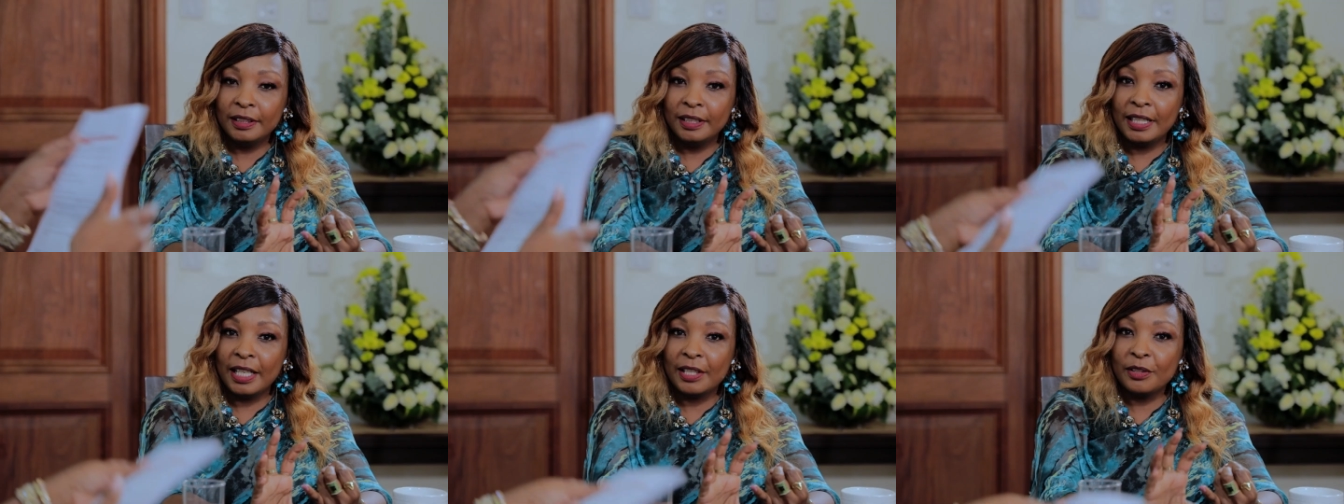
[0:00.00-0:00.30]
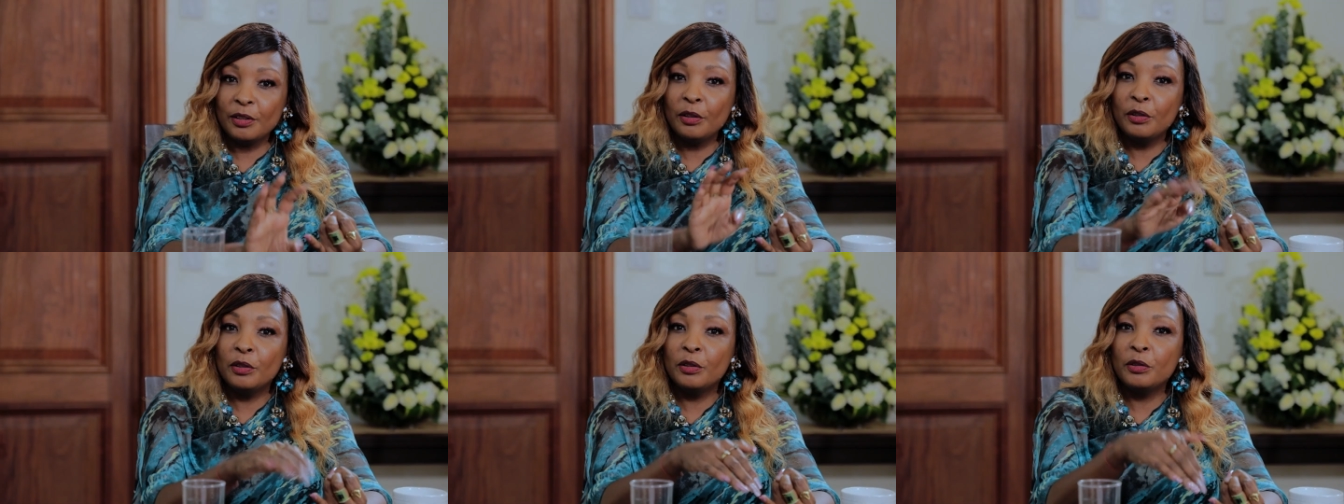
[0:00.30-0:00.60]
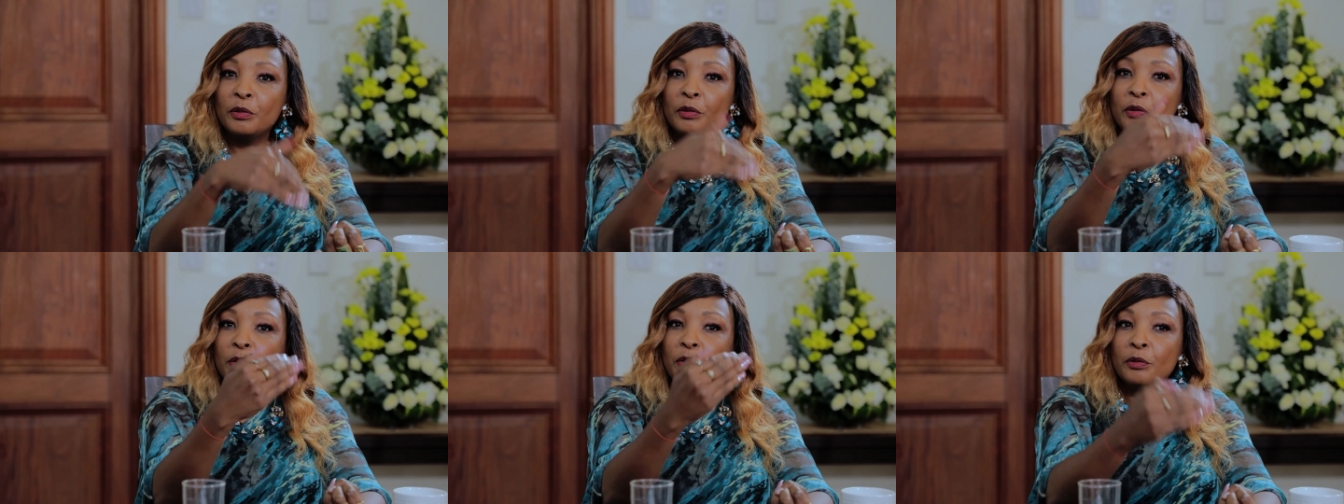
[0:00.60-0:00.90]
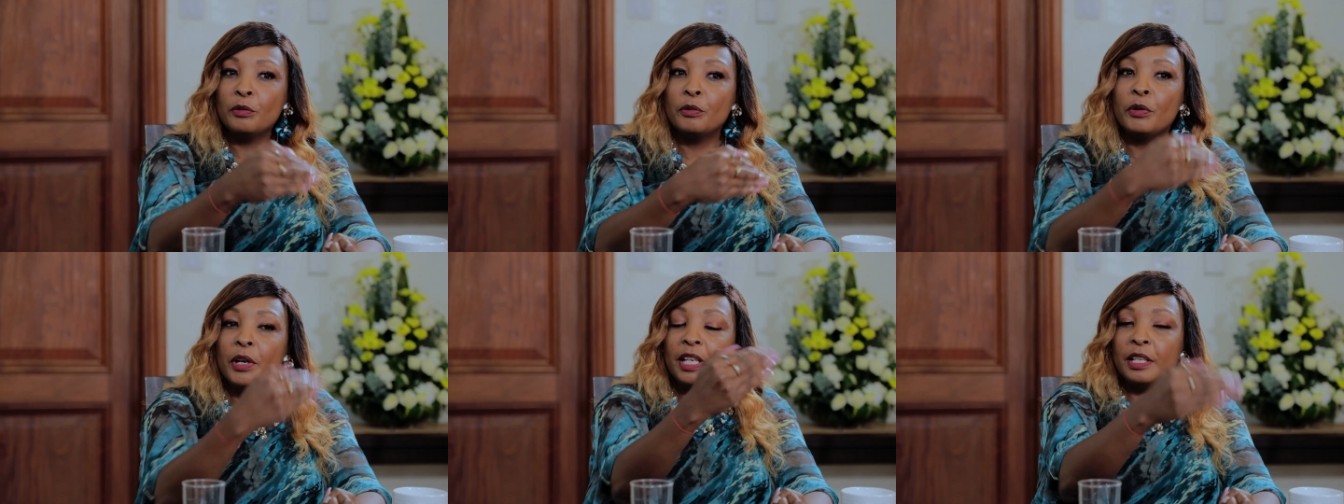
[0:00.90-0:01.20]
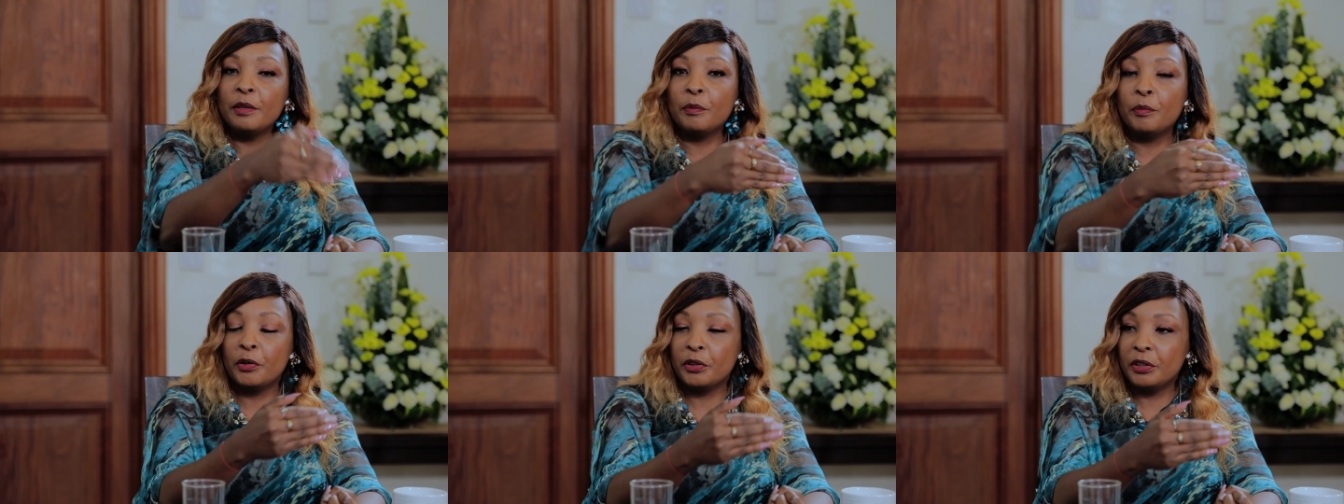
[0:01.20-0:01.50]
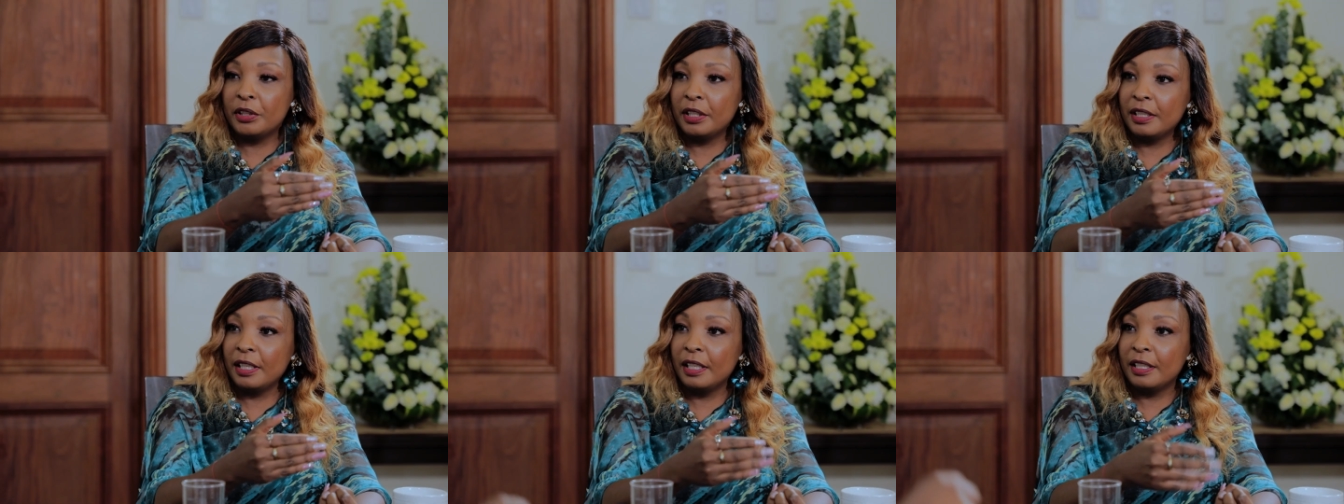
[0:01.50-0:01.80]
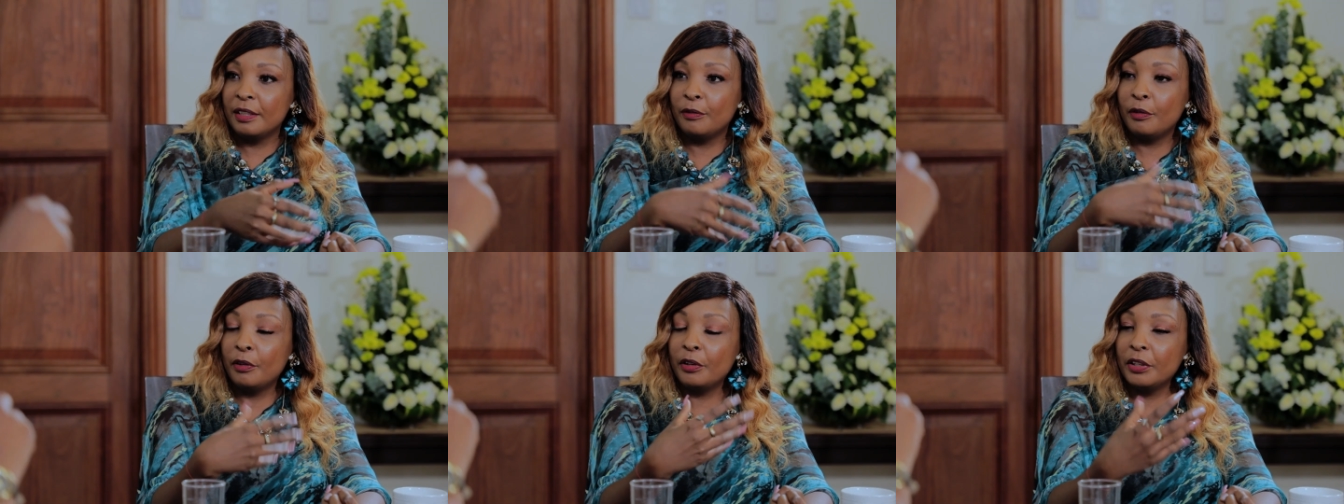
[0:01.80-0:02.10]
It has not gone through any
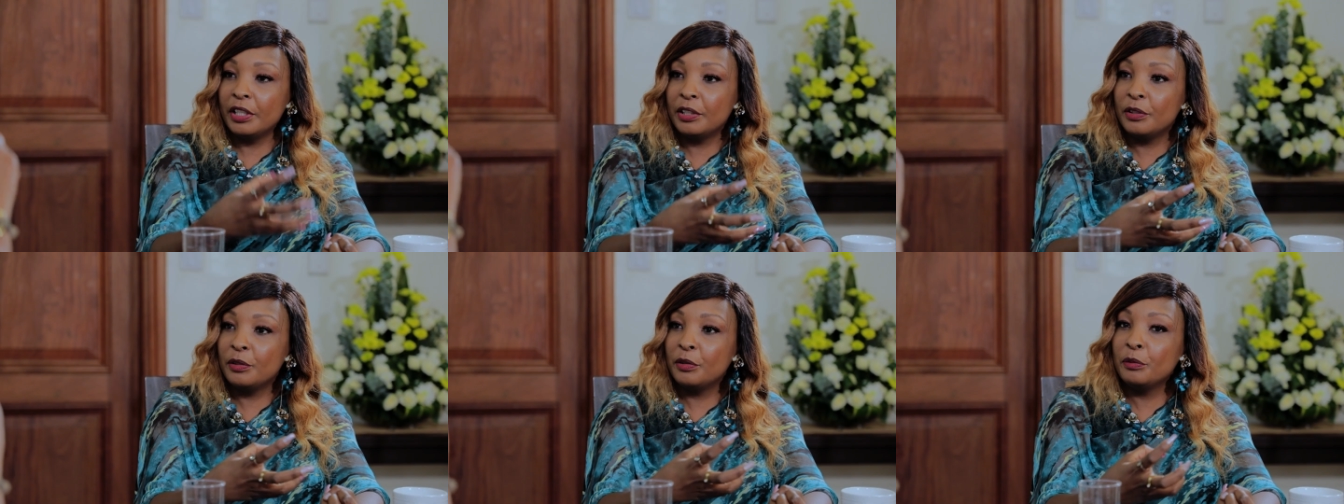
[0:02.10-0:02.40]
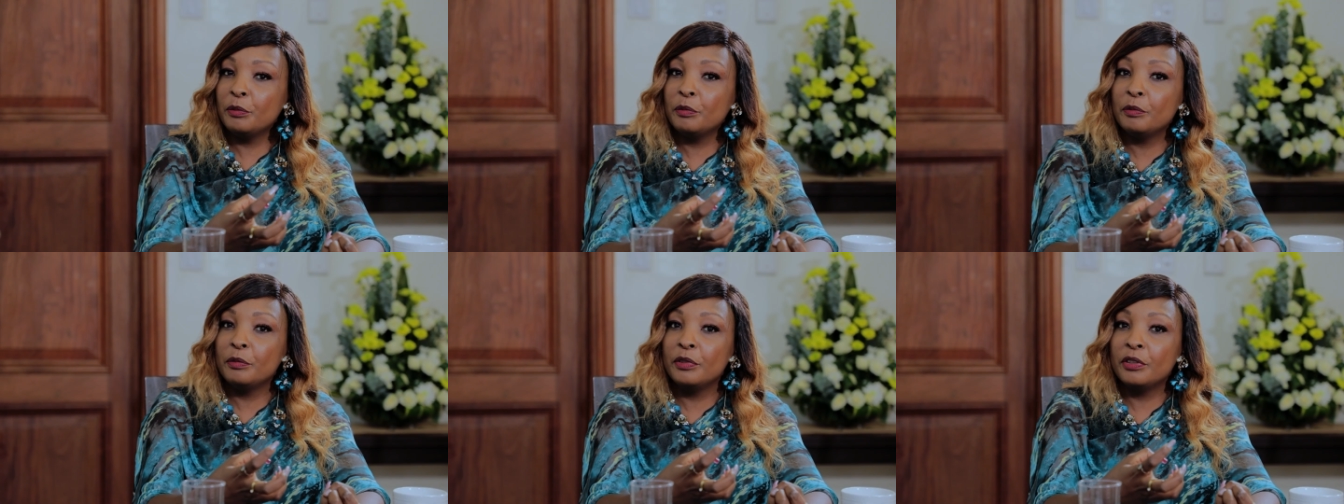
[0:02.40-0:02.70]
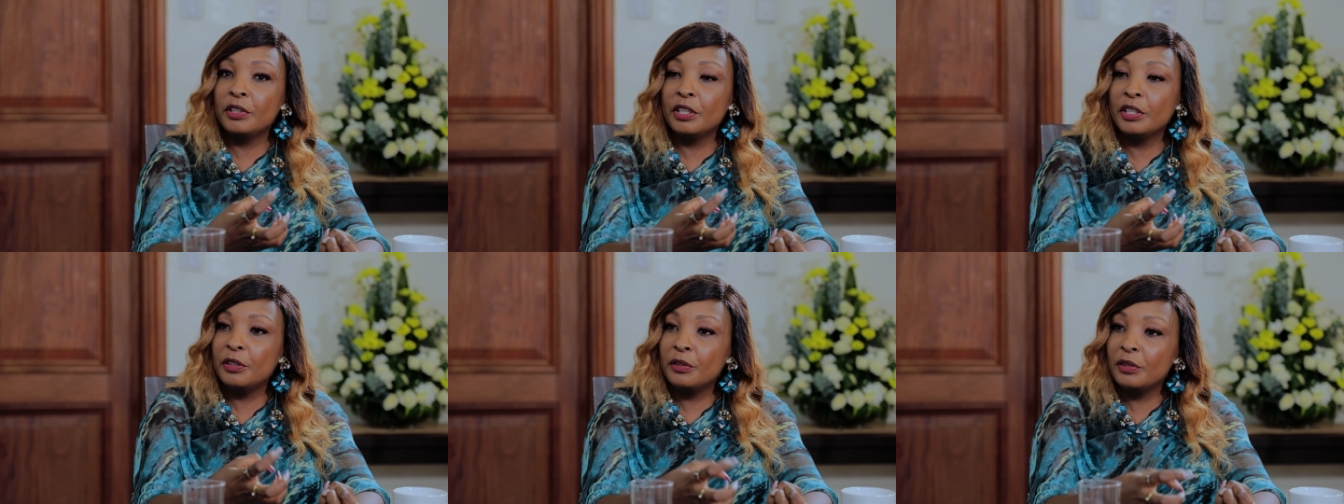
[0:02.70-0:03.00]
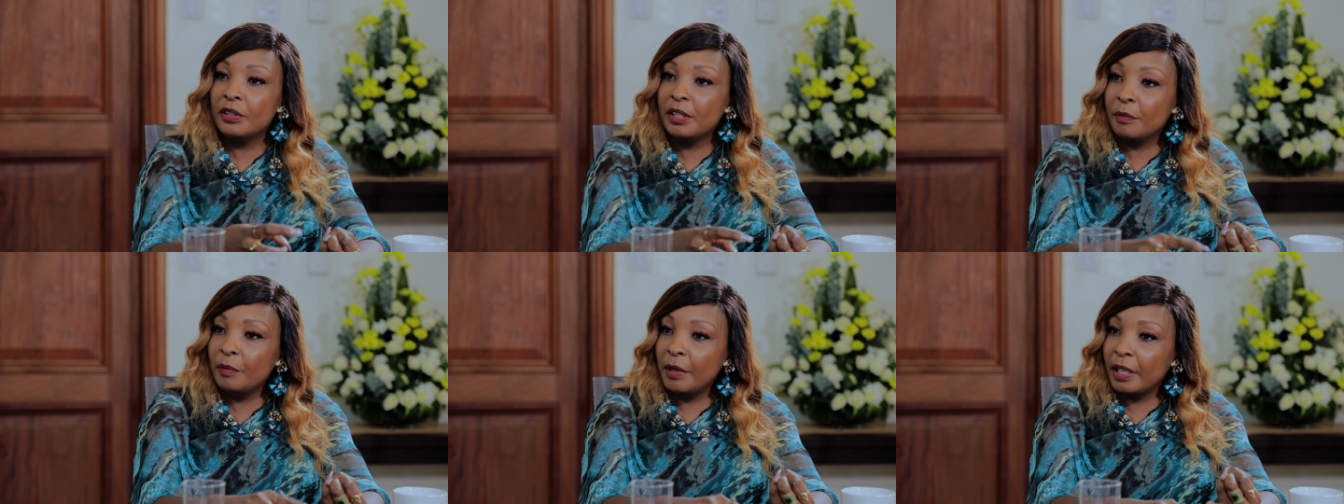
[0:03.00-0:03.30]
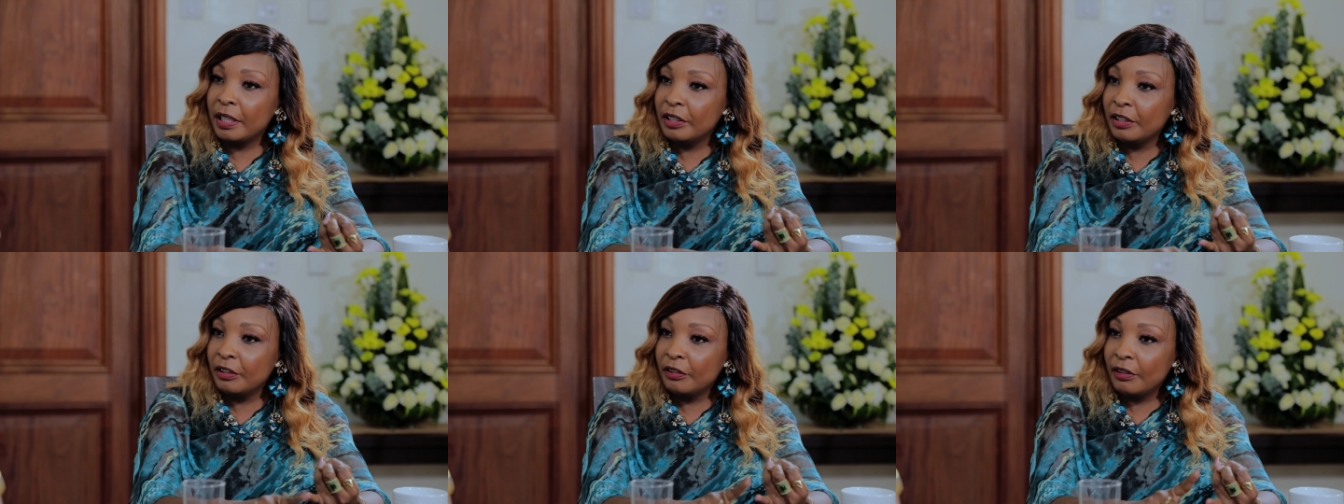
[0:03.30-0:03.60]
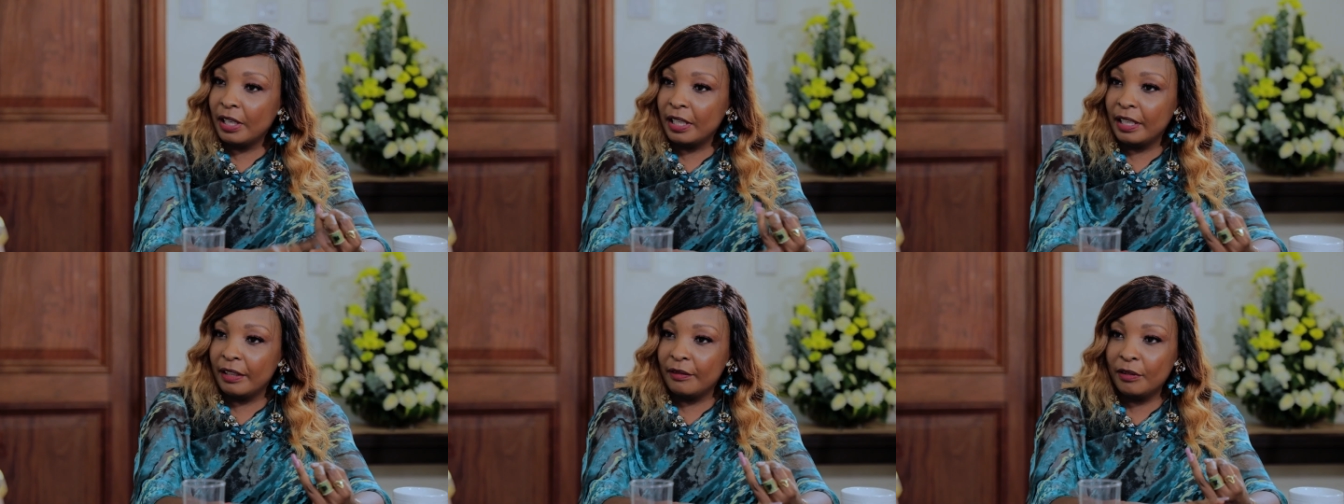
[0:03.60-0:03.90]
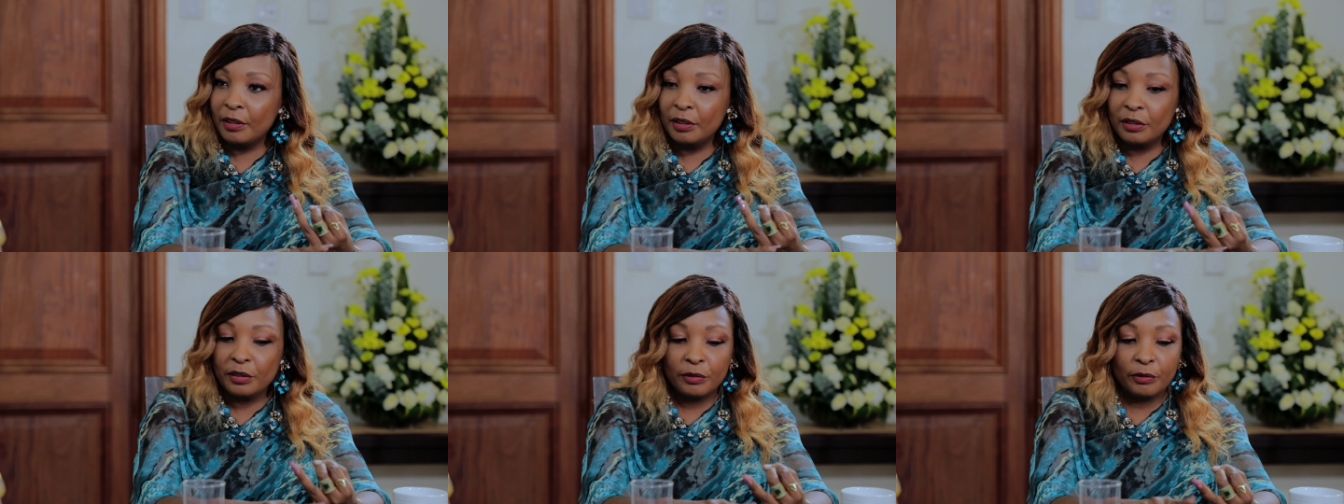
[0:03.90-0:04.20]
processes for it to reduce the bacterial
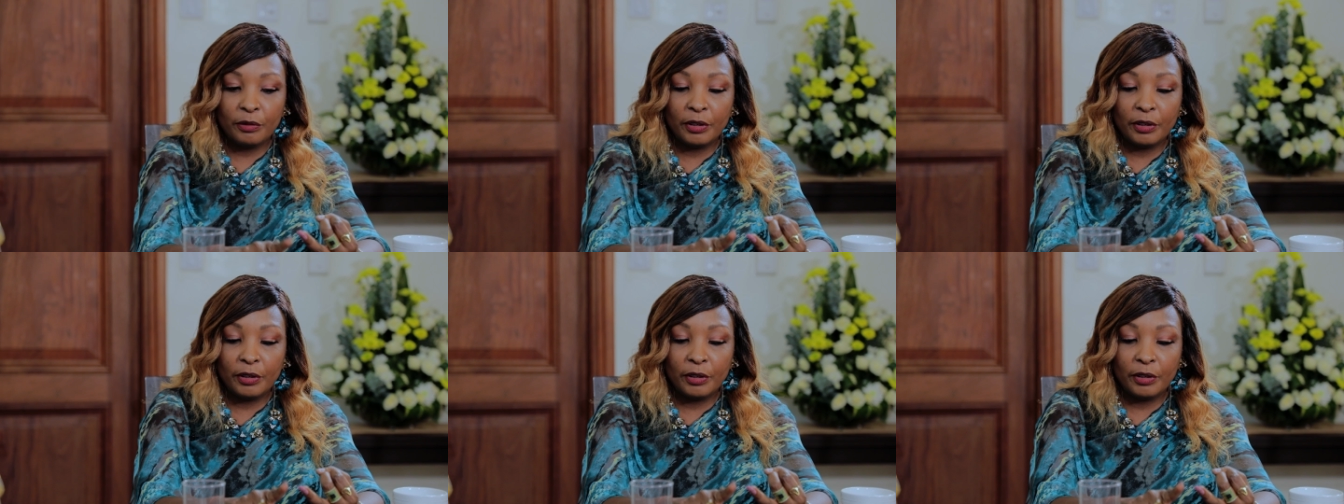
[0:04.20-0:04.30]
levels,